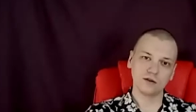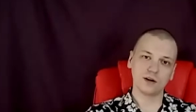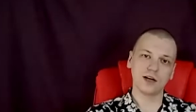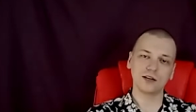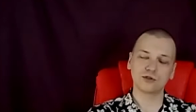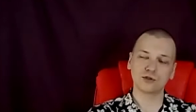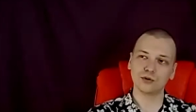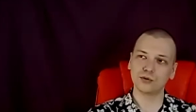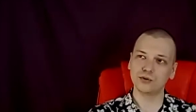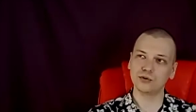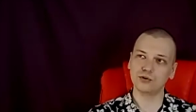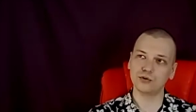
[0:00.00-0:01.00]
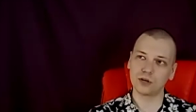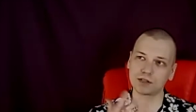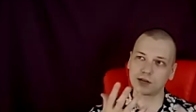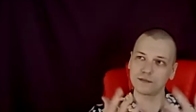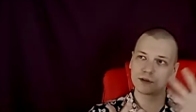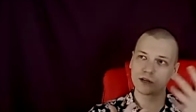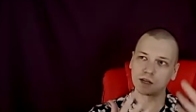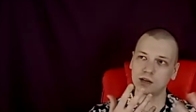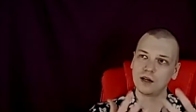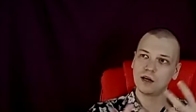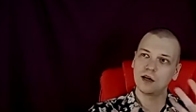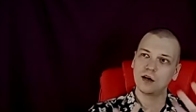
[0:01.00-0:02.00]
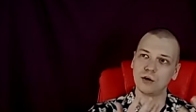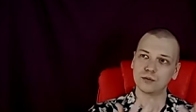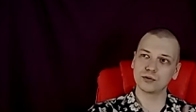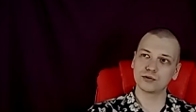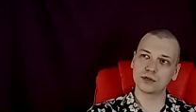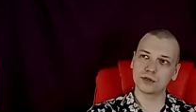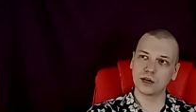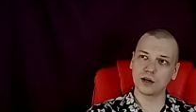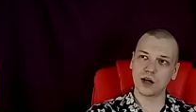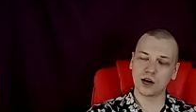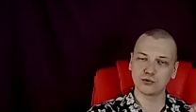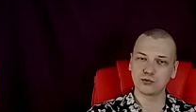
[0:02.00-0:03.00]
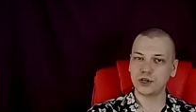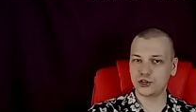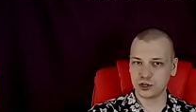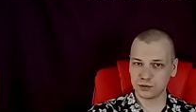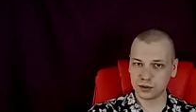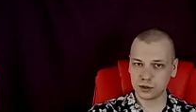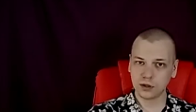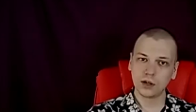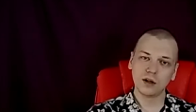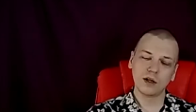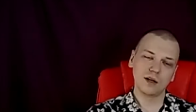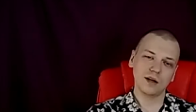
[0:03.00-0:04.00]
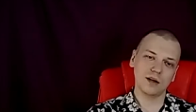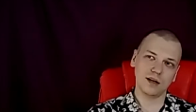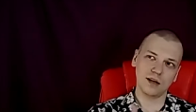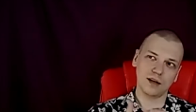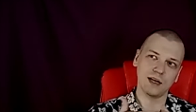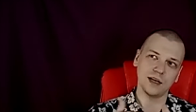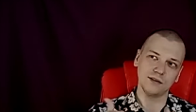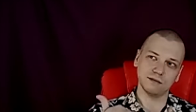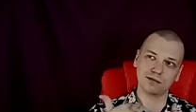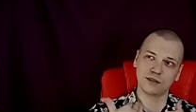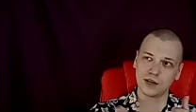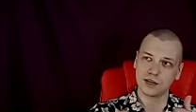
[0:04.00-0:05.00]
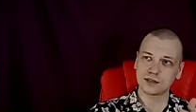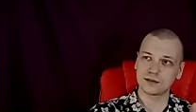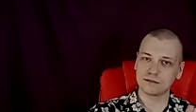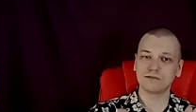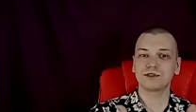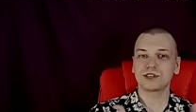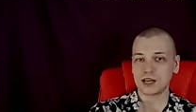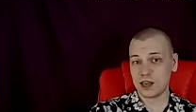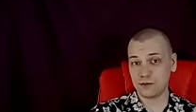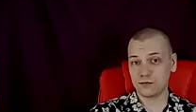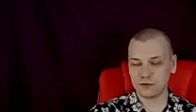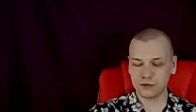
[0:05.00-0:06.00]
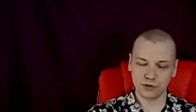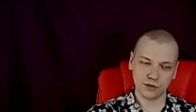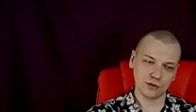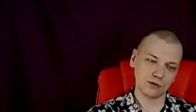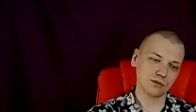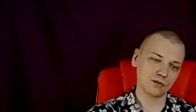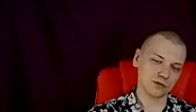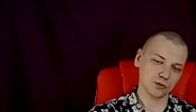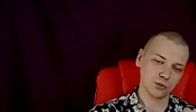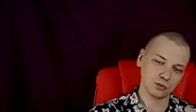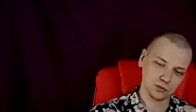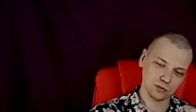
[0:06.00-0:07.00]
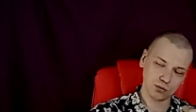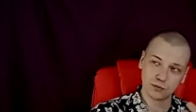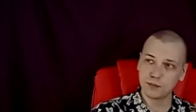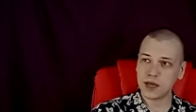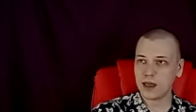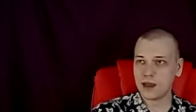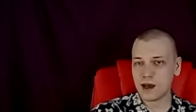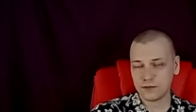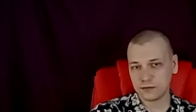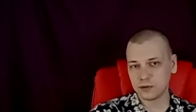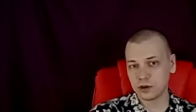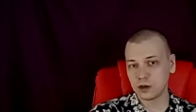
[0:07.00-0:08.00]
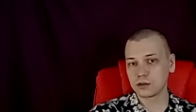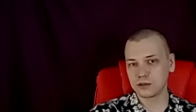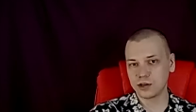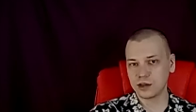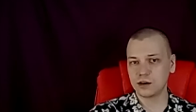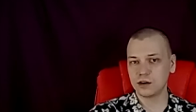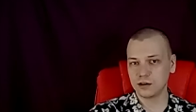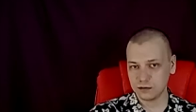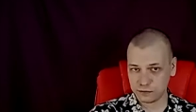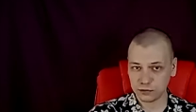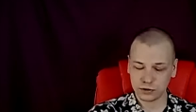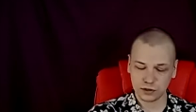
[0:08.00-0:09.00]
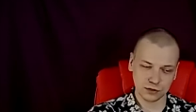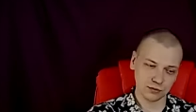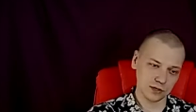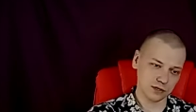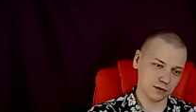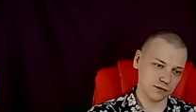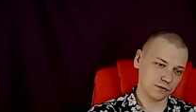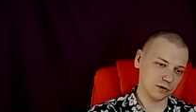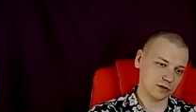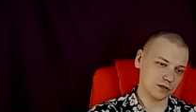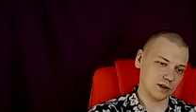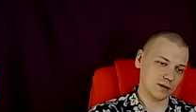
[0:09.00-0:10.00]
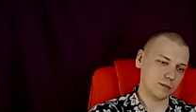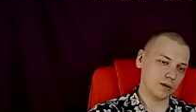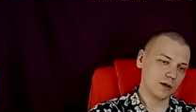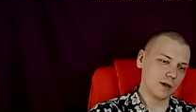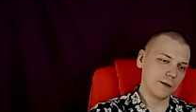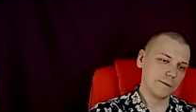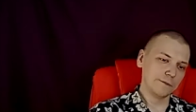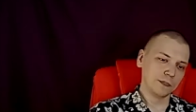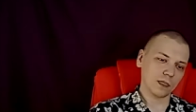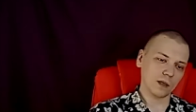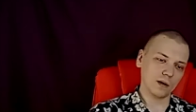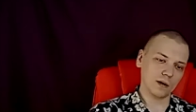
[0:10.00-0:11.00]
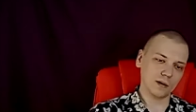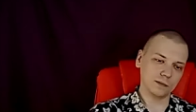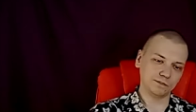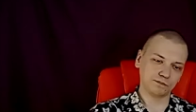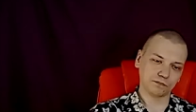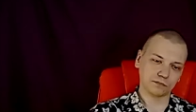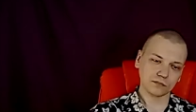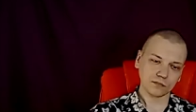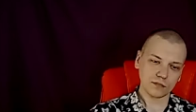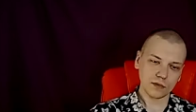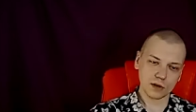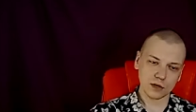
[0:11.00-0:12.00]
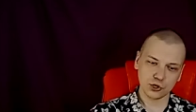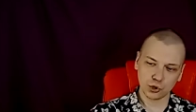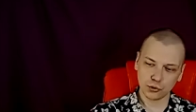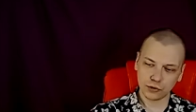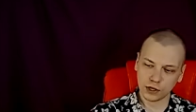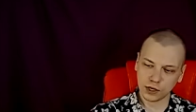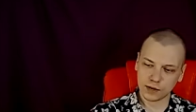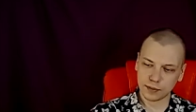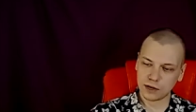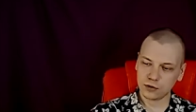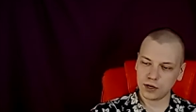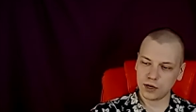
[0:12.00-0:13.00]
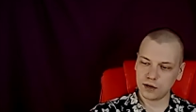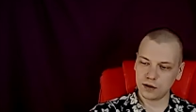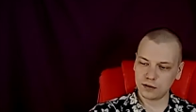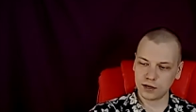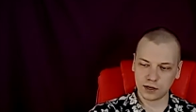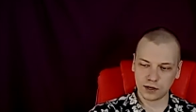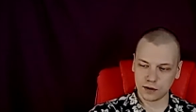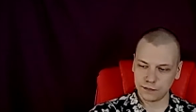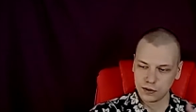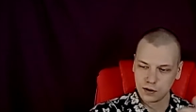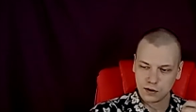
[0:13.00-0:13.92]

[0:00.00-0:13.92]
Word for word: right? So you, you are something almost uh, unreachable uh, and thus safe, you know. So you may have longer hair for this reason, for example. Um, so think about eh, uh, like a,